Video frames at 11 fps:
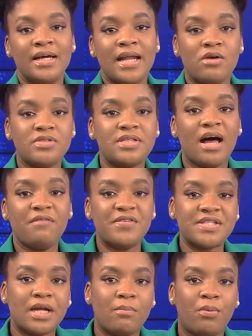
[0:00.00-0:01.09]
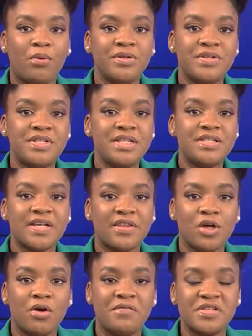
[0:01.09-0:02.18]
Now, staffers and appointees at
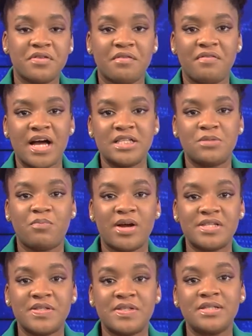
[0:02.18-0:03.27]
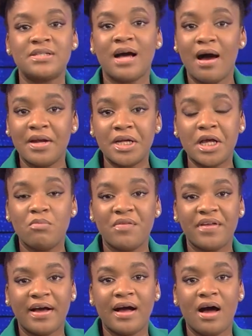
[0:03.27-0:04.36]
the office of the Vice President honoured him
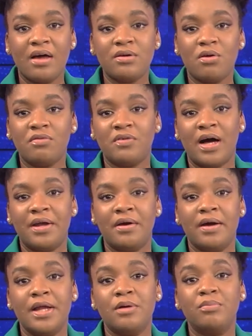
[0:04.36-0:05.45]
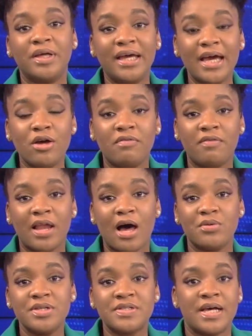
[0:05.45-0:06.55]
with a guard of honour and a bouquet of
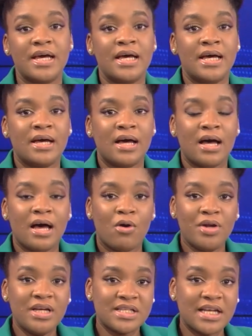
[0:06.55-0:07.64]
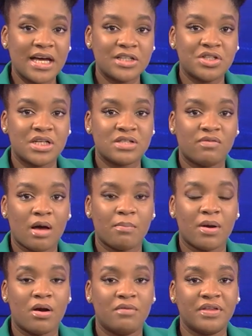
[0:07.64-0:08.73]
flowers on his election as flag
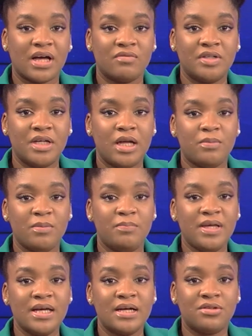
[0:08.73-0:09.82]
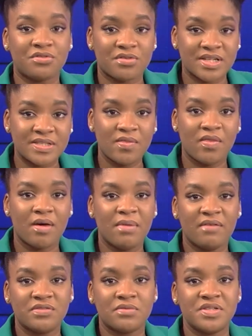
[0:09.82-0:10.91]
bearer of the governing NPP. Addressing them
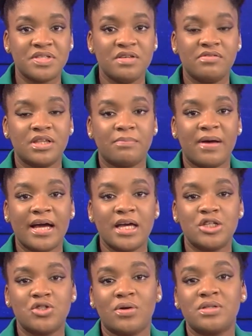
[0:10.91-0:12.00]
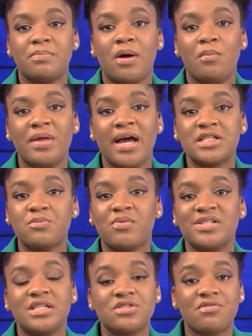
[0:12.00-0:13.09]
after receiving the package, Dr. Bawumia
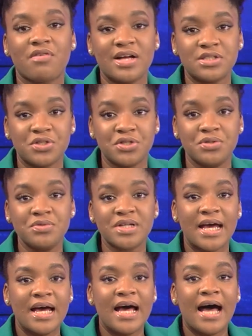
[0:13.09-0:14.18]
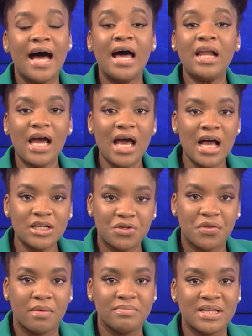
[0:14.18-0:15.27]
expressed his gratitude and
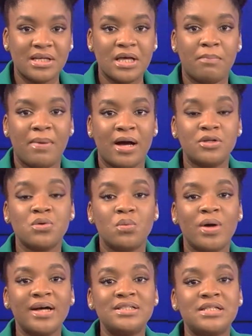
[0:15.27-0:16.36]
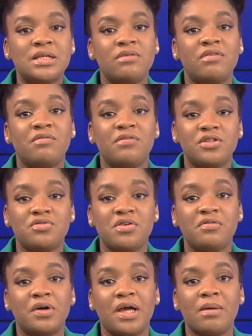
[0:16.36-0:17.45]
urged them to get back to work to deliver victory
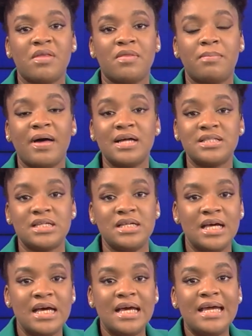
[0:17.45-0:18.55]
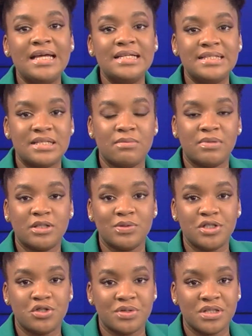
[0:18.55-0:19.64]
for him and the party in December
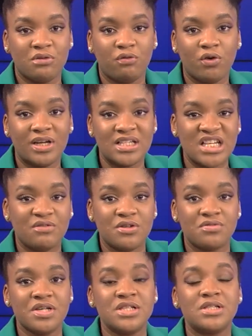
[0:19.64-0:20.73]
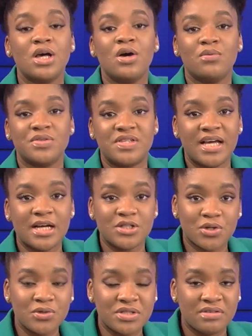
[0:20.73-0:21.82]
2024. Latif Idris was there
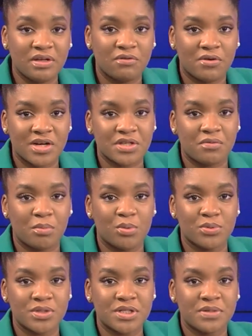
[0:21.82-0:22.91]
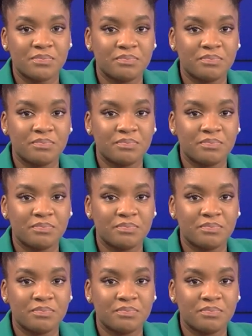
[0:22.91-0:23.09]
exclusively for us and reports.